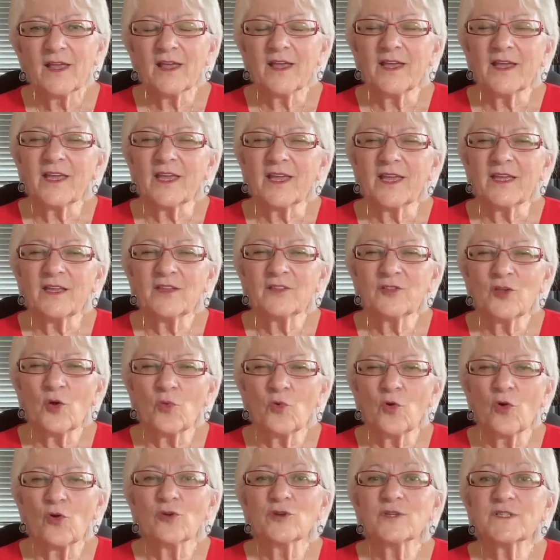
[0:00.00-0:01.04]
uh, in the
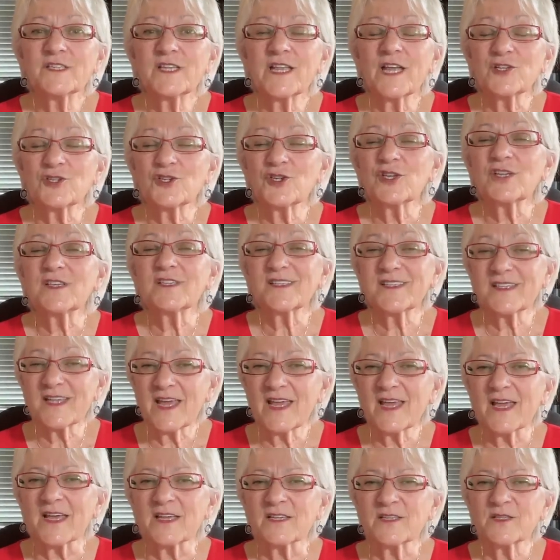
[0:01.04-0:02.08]
words that she
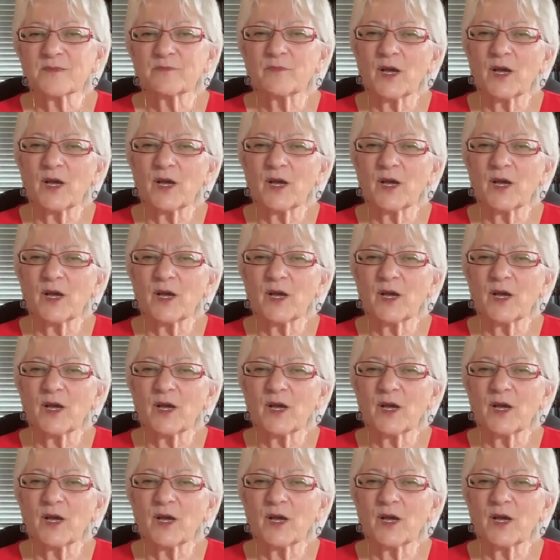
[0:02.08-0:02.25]
says.